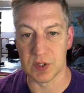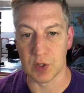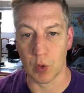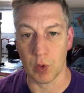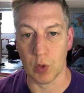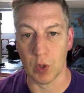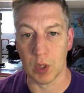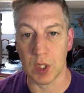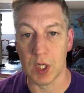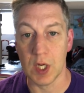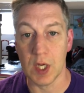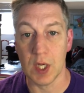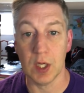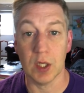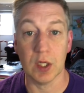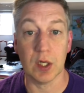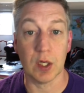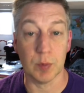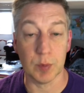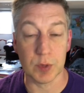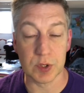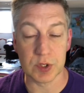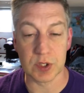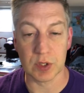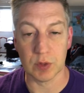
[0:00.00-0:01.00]
or
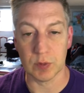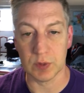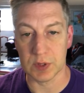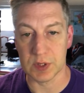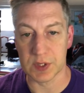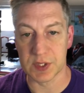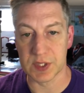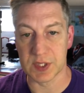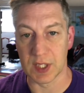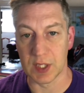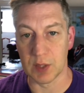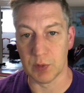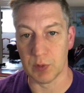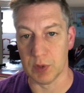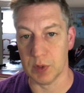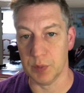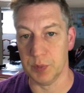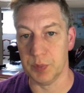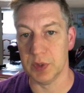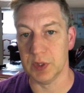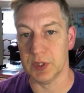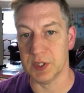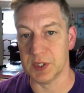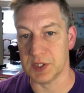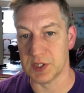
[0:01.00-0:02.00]
commercial real estate where the
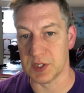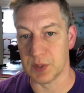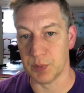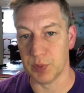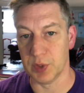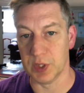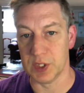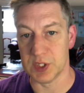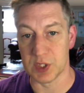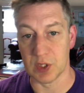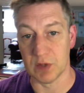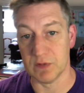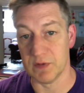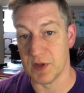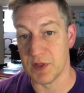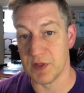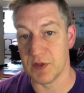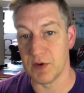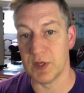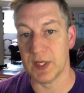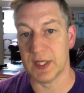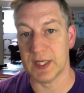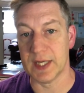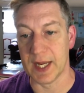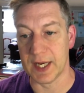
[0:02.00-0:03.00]
buildings depreciate over
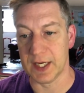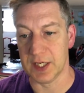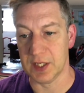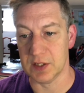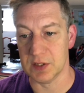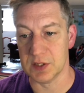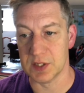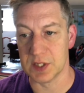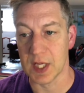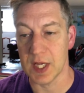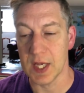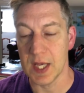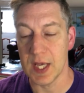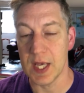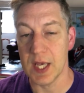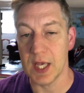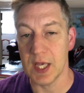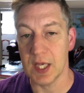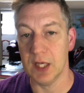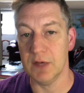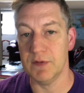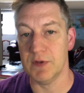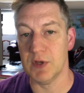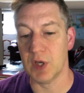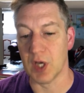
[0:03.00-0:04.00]
39 years,
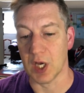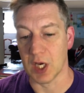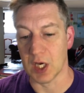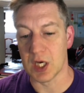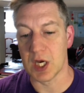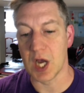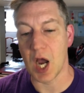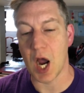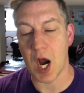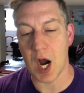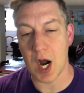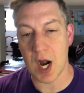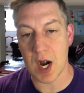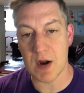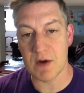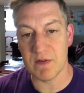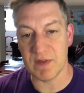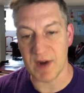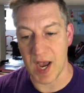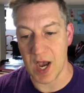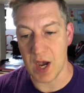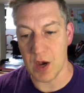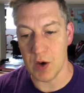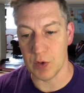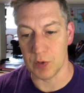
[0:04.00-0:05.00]
if you can carve
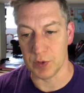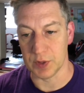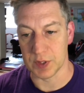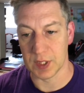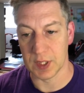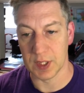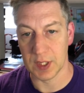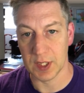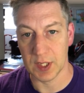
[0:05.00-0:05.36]
out